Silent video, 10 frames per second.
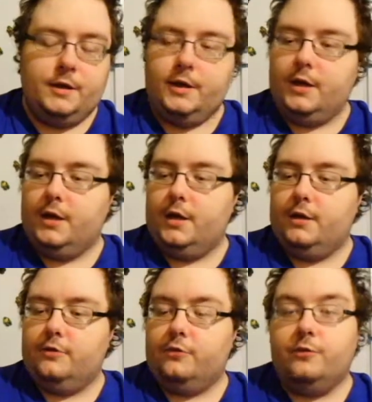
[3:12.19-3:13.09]

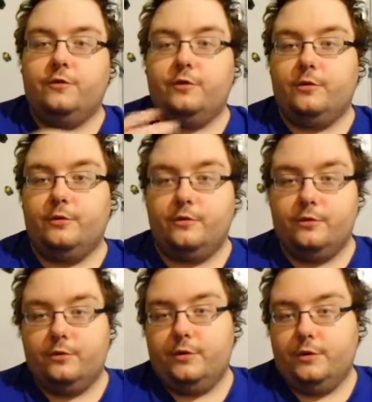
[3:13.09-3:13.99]
and switched over
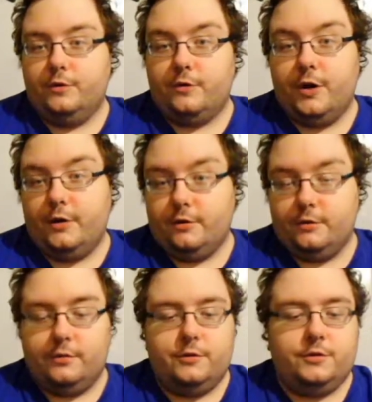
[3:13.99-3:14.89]
to the triangle
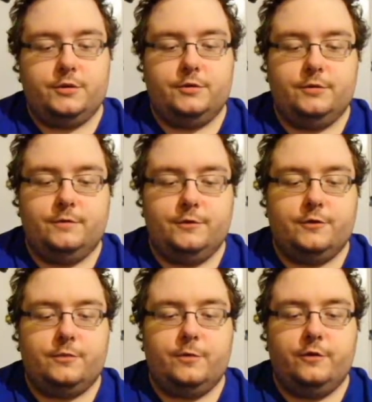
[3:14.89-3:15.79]
ones for
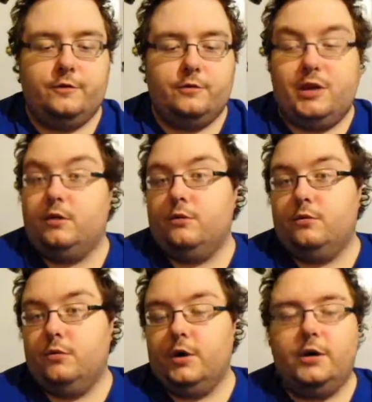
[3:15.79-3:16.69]
some reason. I don't know
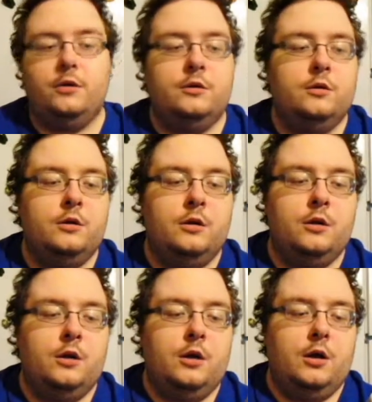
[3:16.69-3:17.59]
why.
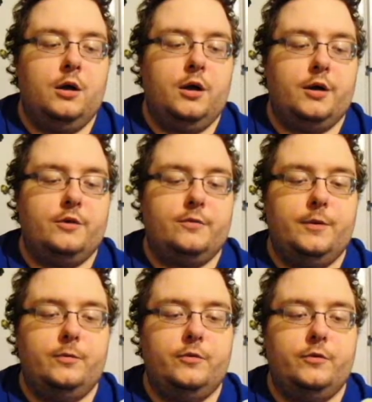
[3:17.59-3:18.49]
I guess
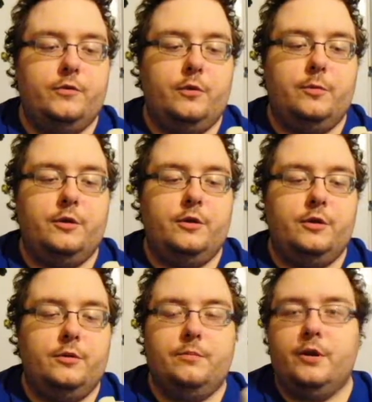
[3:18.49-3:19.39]
people is opening
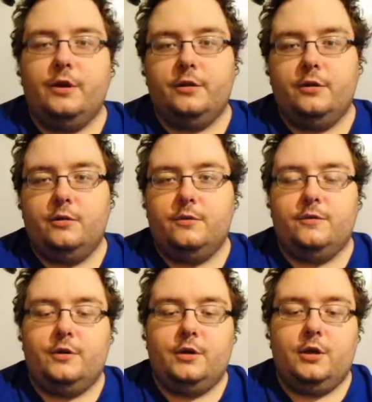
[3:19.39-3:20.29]
them, breaking them. It's
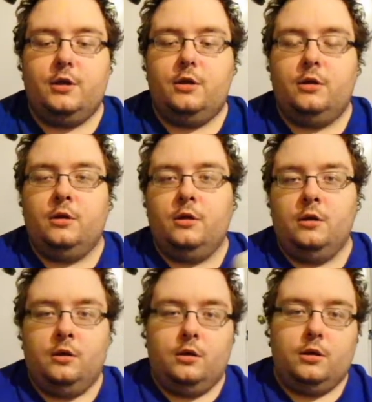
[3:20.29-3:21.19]
like, hey,
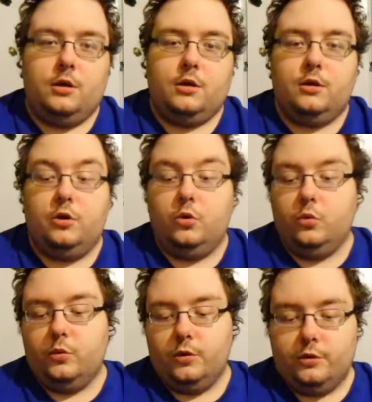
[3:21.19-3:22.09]
can I get a new
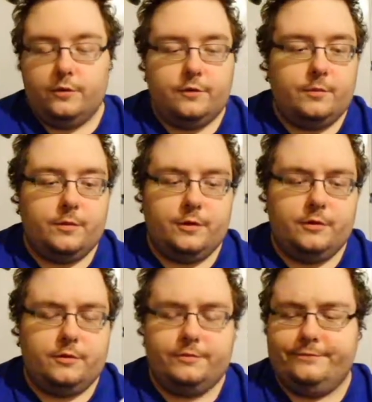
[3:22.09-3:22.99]
one or something?
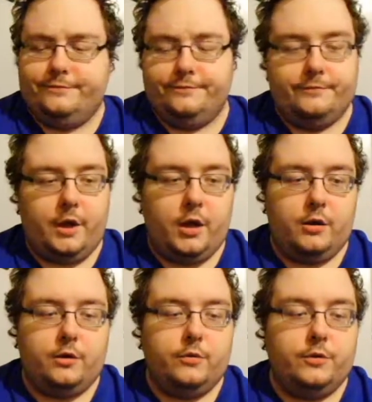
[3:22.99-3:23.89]
Or I don't
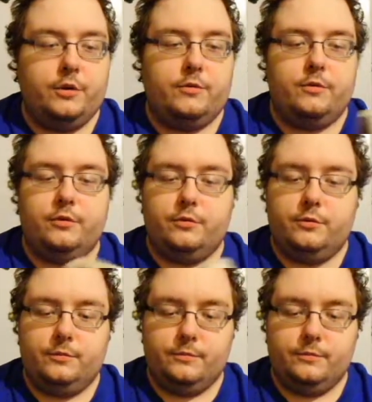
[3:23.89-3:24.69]
know what they were doing.